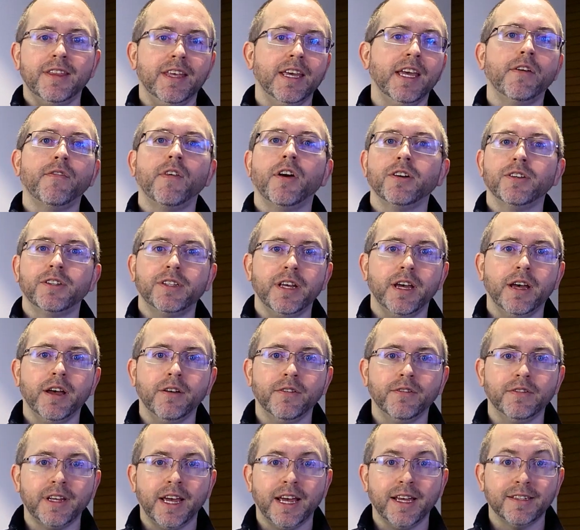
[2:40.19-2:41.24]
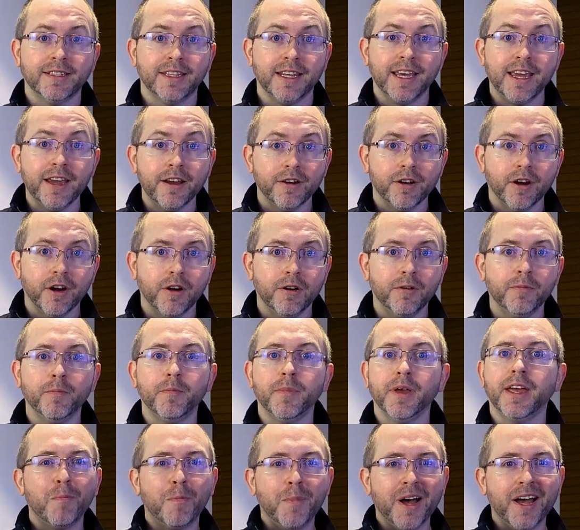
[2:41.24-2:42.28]
think of ourselves as the hero.
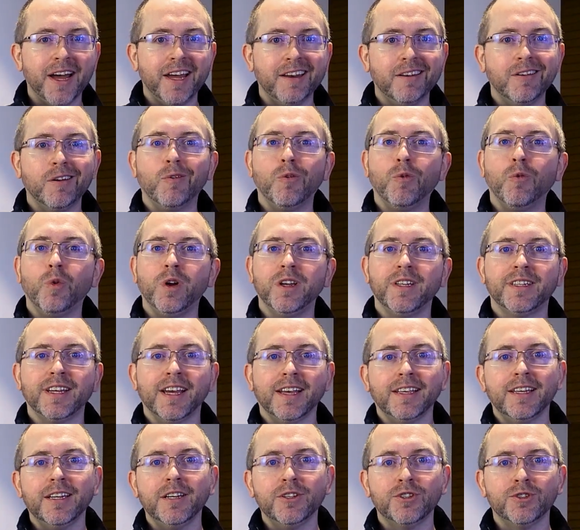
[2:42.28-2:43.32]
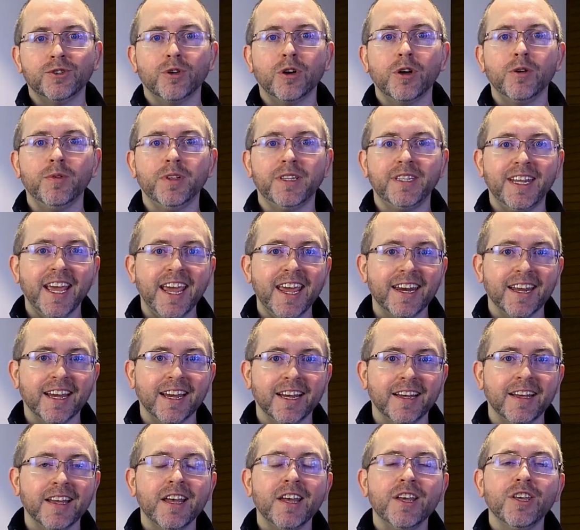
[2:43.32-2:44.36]
But when telling a story with
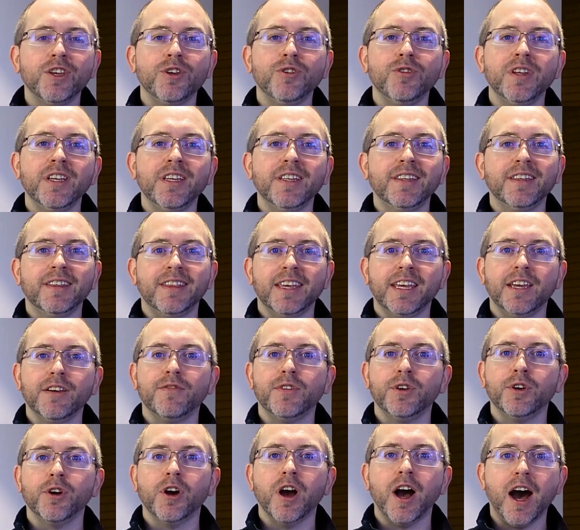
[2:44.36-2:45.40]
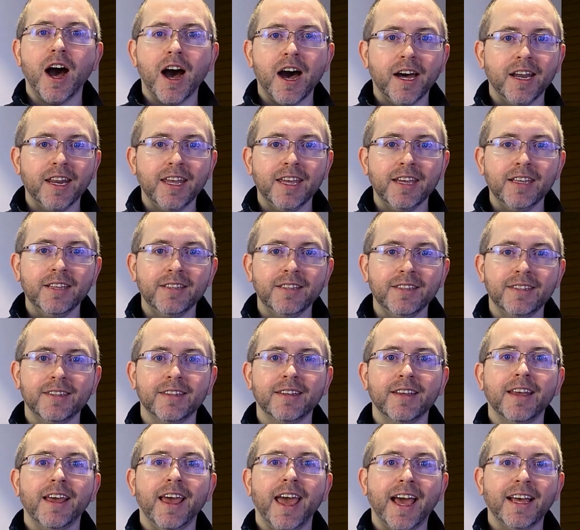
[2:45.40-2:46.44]
data, you need to think of your audience
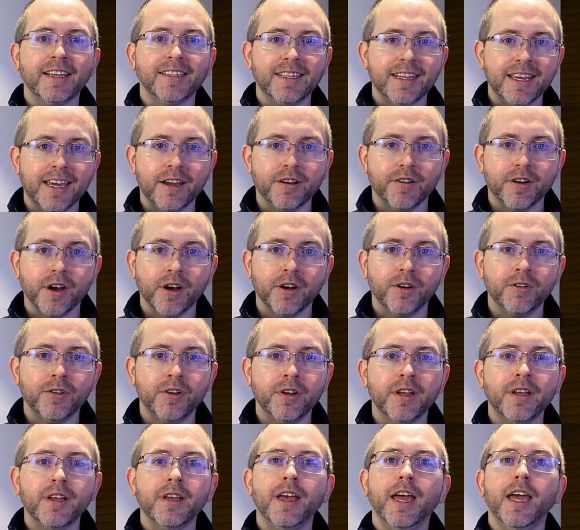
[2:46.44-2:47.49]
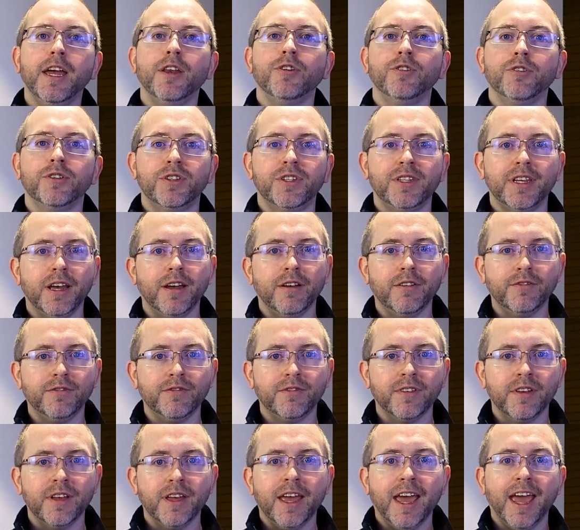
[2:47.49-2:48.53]
as the hero and
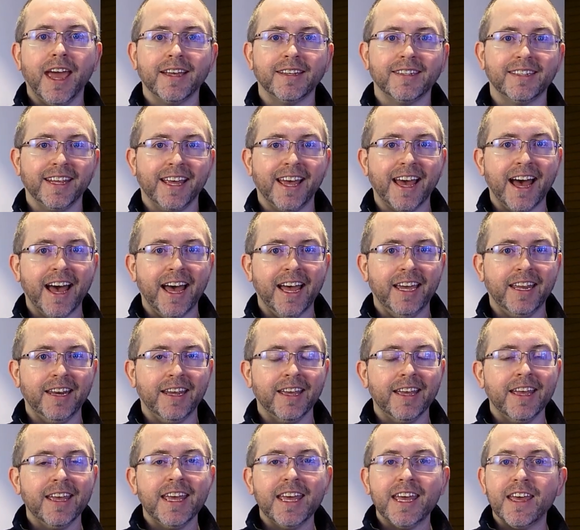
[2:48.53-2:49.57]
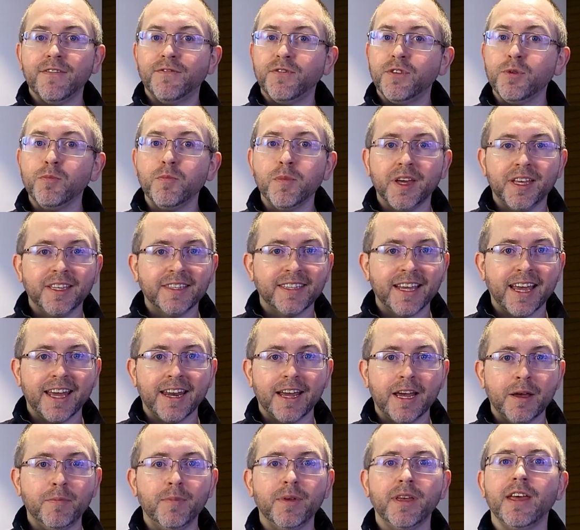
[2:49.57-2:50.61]
yourself as the guide. If you mix that
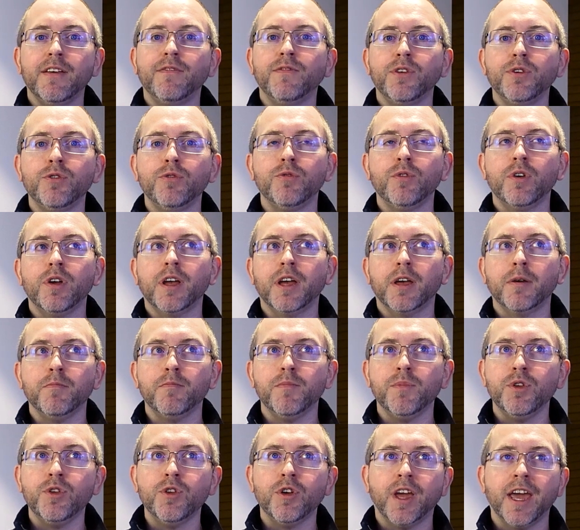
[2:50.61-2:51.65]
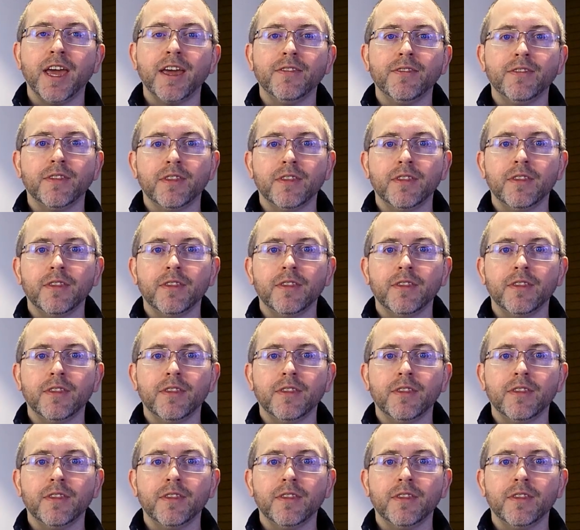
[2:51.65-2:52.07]
up, if you communicate